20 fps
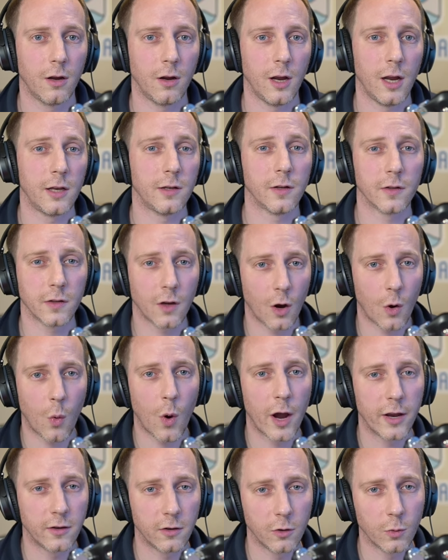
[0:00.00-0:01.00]
it doesn't
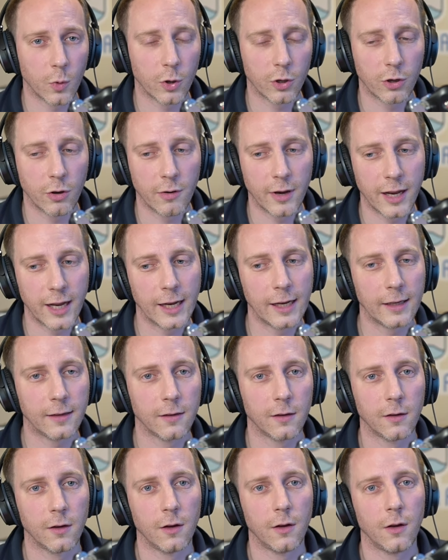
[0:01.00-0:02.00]
quite do what you need.
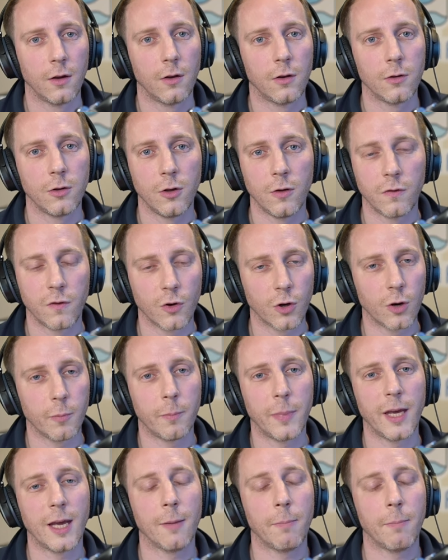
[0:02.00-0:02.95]
You've got a bigger